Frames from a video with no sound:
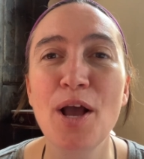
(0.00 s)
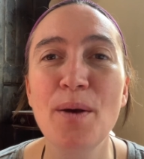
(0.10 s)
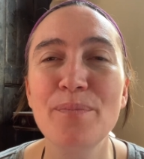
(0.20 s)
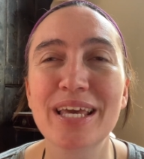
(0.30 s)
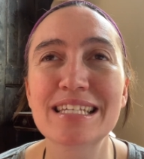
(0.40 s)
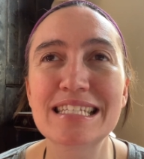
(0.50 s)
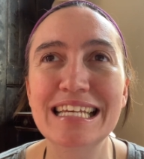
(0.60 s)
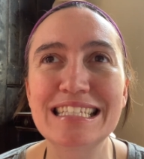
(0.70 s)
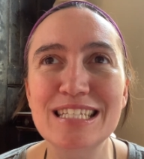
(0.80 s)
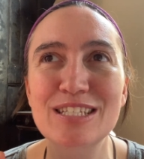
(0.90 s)
because
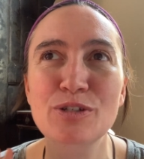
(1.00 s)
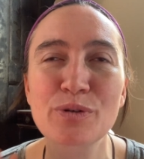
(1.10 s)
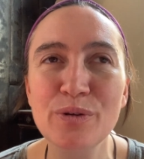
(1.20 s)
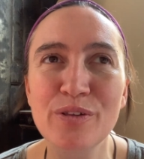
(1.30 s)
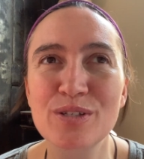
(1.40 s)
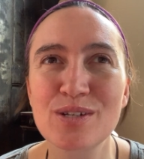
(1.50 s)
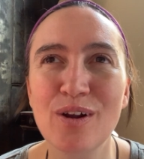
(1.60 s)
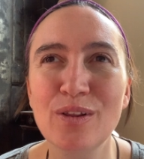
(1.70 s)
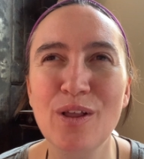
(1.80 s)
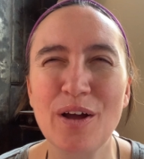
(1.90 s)
it's true, there's not a
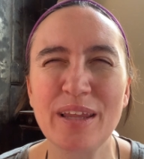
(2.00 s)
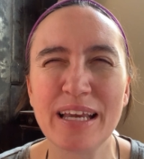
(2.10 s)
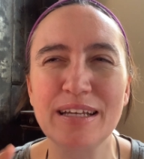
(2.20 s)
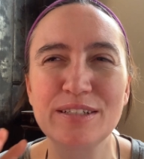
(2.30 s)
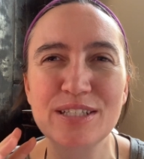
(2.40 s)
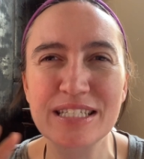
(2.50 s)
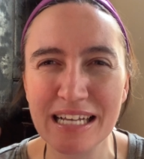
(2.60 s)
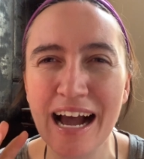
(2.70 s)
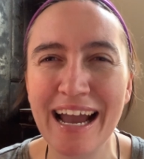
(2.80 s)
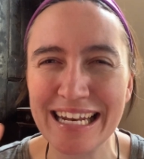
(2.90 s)
lot like to
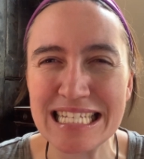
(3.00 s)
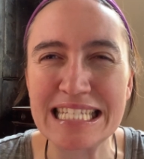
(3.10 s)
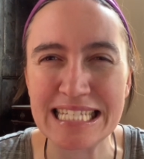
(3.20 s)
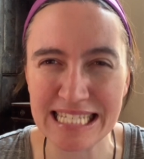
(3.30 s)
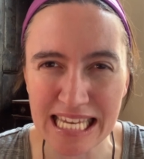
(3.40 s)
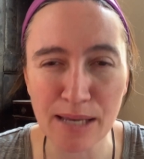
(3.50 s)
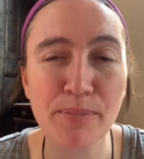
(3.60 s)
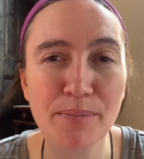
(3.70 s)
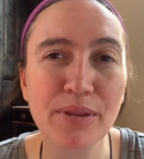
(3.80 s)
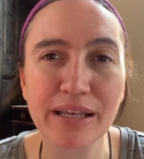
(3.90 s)
kind of see
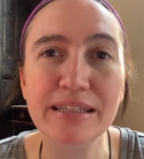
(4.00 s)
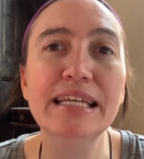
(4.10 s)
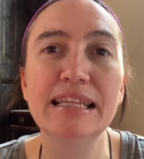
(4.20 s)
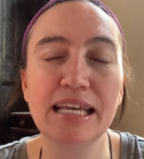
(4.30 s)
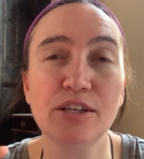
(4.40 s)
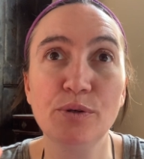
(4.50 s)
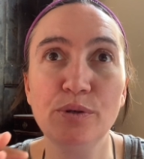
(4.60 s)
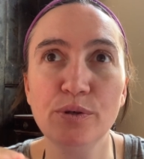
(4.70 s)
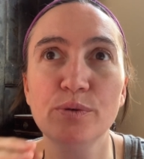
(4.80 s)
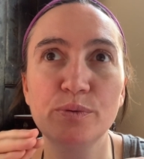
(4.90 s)
biblically. Like
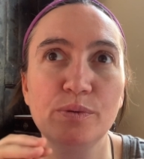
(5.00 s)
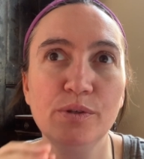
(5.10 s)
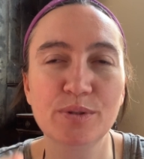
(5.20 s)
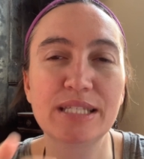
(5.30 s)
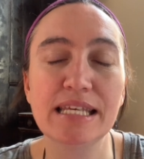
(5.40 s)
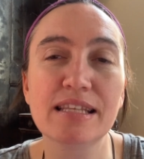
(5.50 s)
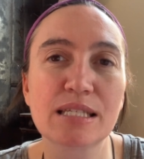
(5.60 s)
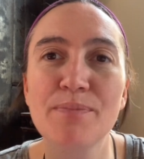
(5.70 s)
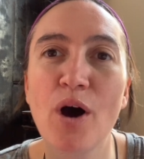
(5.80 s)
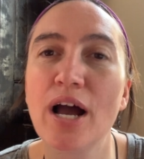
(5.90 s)
you see the
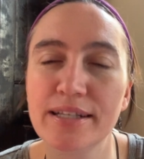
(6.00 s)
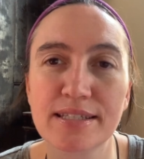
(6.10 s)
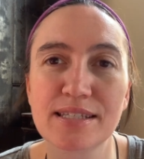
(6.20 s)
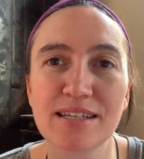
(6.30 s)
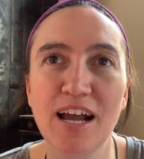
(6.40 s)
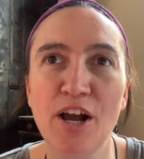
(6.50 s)
spots.